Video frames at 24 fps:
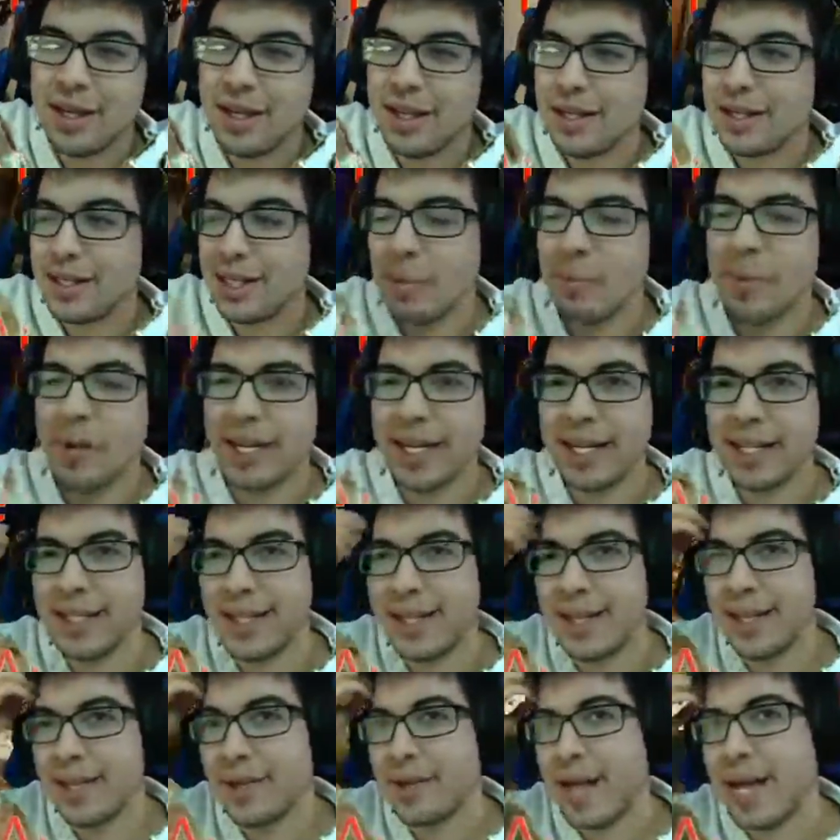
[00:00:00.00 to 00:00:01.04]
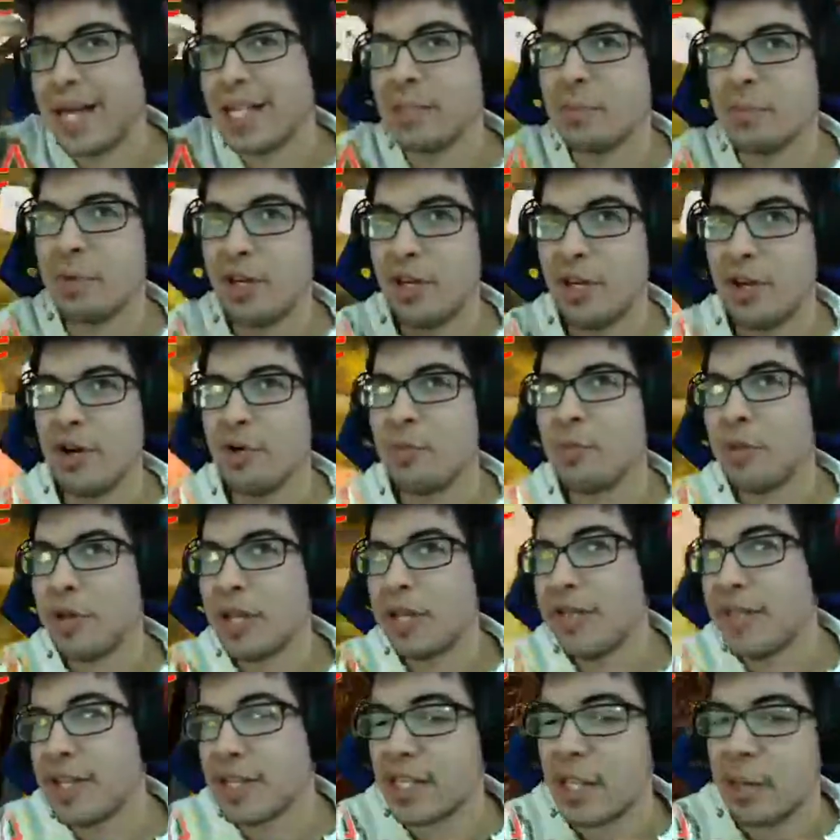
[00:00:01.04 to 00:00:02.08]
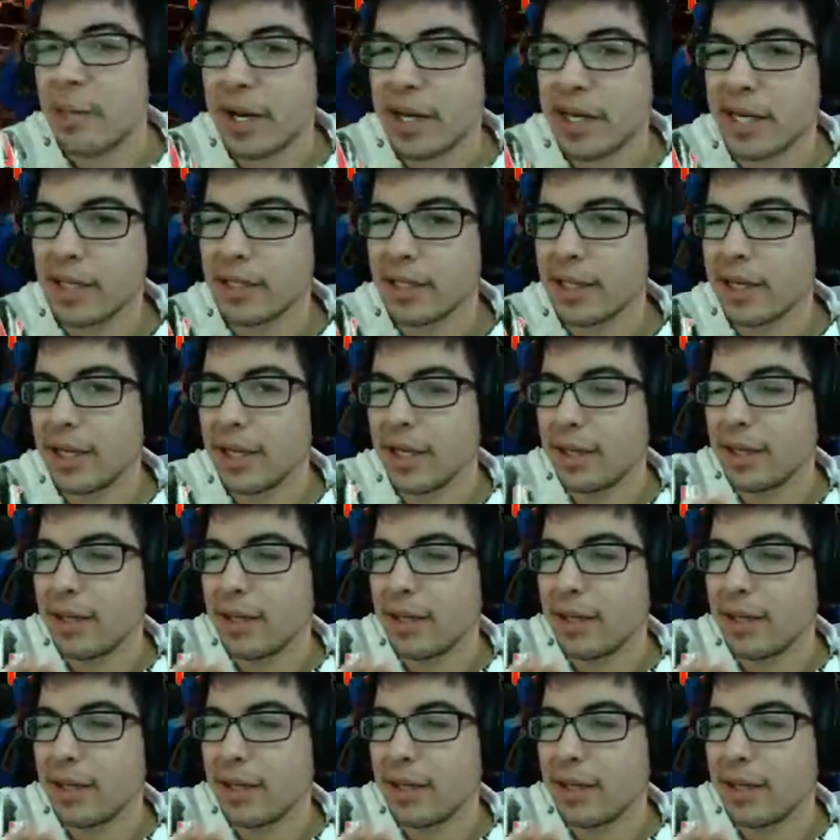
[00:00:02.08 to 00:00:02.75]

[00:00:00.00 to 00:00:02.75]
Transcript: Dead by Daylight, there has been no previous Dead by Daylight.